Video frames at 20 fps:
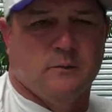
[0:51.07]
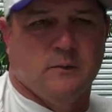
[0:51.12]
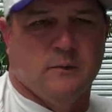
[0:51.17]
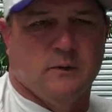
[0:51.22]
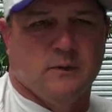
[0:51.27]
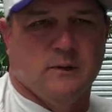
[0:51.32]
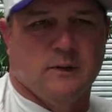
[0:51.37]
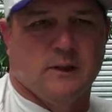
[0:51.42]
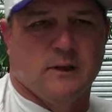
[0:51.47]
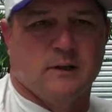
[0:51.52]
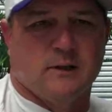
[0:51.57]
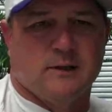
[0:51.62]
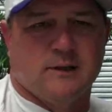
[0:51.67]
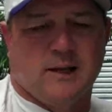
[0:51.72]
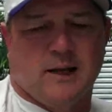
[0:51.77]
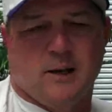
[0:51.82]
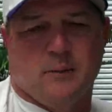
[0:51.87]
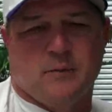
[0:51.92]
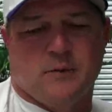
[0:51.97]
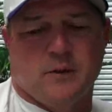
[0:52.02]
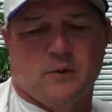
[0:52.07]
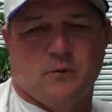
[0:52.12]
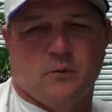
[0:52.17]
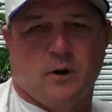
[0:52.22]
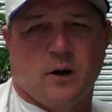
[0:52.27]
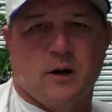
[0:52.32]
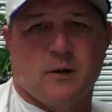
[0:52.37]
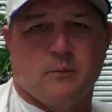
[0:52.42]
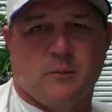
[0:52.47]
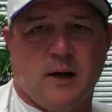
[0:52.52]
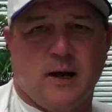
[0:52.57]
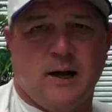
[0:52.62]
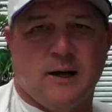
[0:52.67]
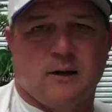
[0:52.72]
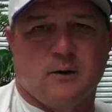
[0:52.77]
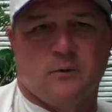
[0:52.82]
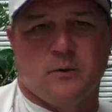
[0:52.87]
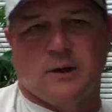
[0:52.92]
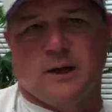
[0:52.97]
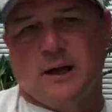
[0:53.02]
Little depth at running
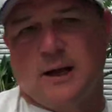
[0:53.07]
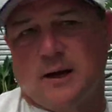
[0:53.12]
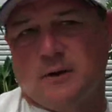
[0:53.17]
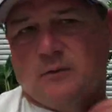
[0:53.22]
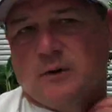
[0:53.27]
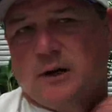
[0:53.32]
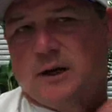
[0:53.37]
back we have.